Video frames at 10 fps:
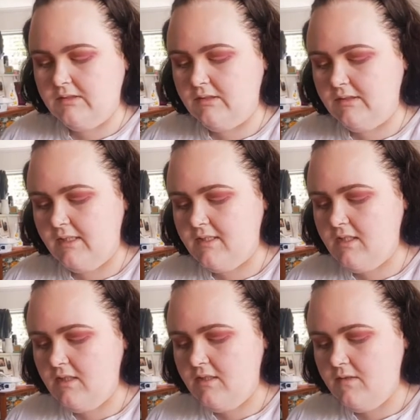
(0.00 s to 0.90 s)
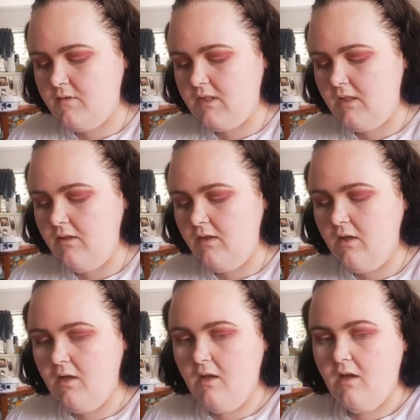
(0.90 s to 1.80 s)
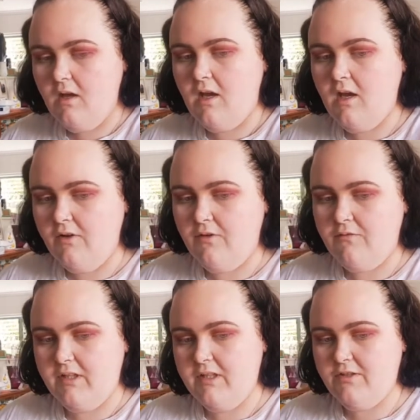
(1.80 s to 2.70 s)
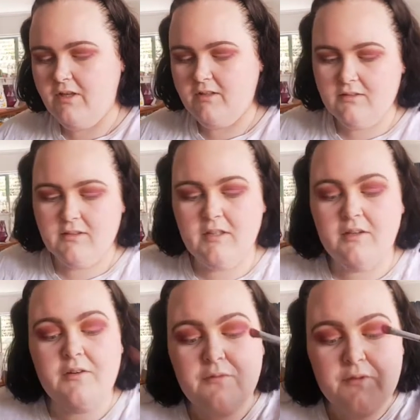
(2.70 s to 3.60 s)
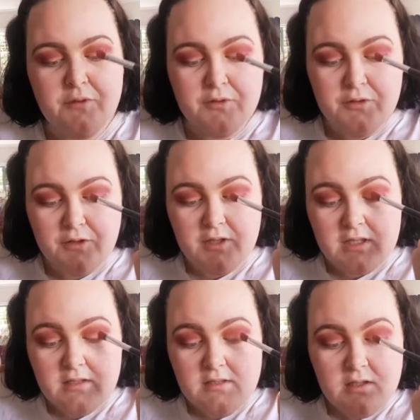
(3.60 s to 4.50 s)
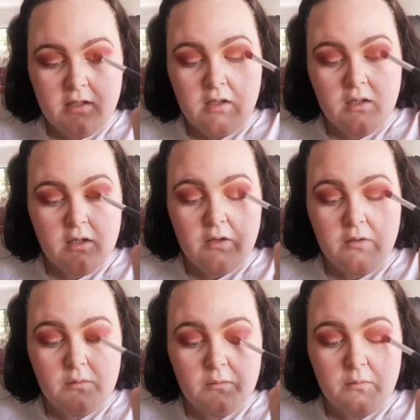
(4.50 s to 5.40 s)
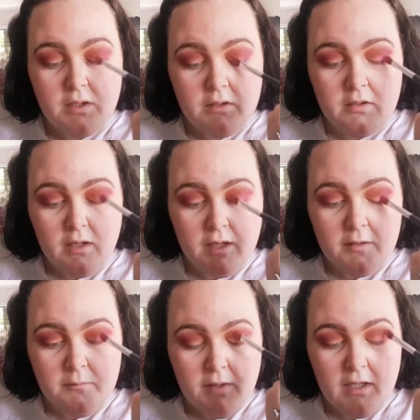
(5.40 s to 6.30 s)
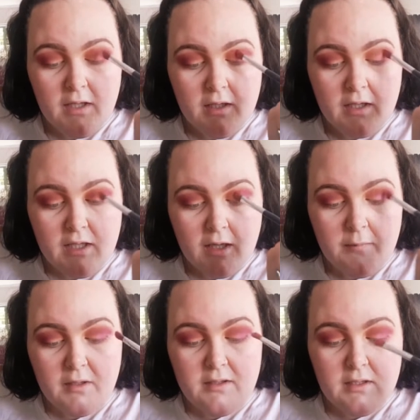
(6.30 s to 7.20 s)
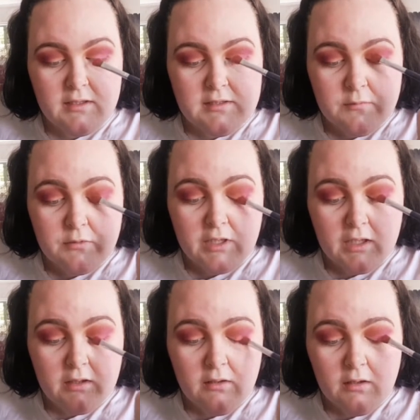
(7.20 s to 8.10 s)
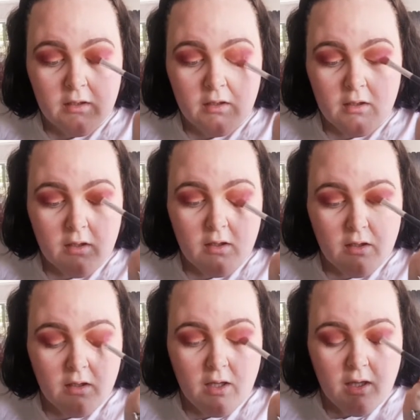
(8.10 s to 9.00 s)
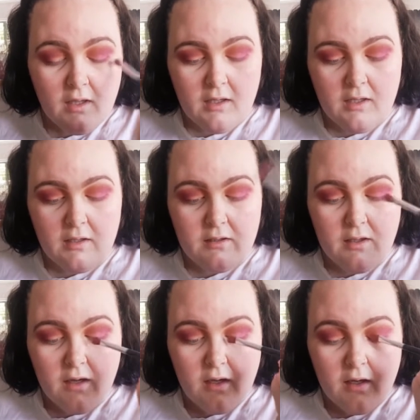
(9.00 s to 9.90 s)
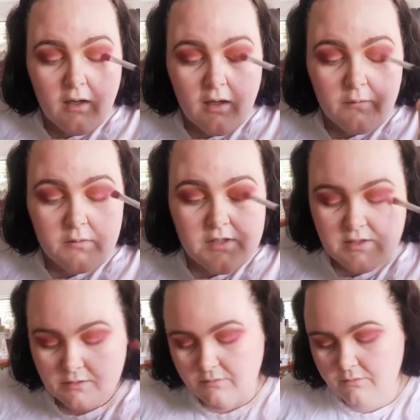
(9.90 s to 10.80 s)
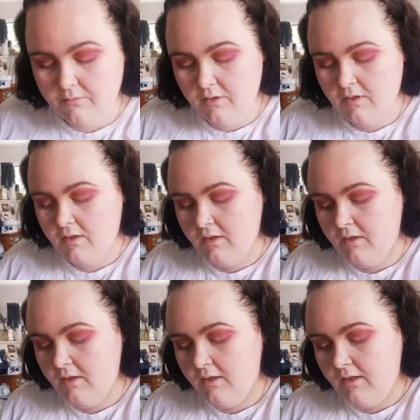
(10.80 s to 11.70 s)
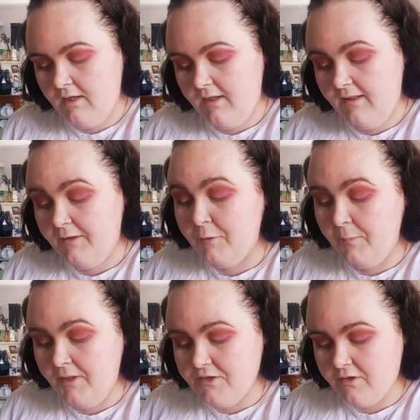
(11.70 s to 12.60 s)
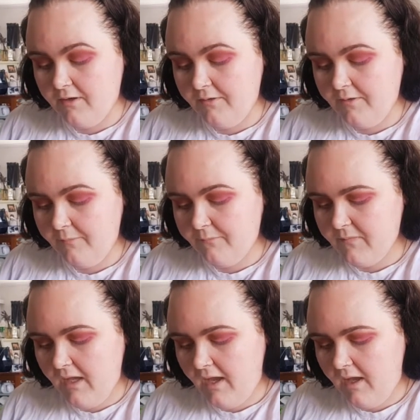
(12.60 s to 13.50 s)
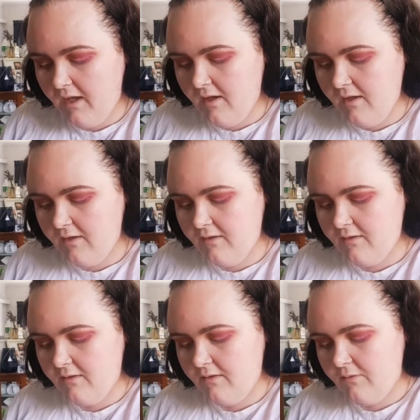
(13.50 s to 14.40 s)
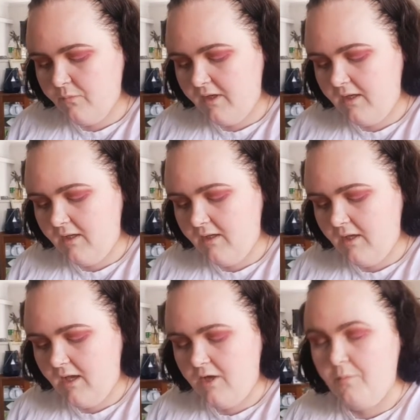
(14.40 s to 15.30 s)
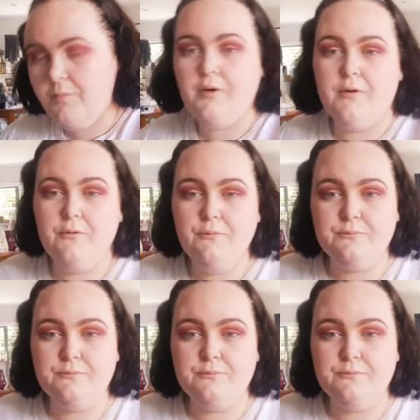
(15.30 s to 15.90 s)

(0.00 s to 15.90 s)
16, 17, I got really drunk for New Year's one time, and I came out the next morning, and I was still a little bit drunk, and we had a pool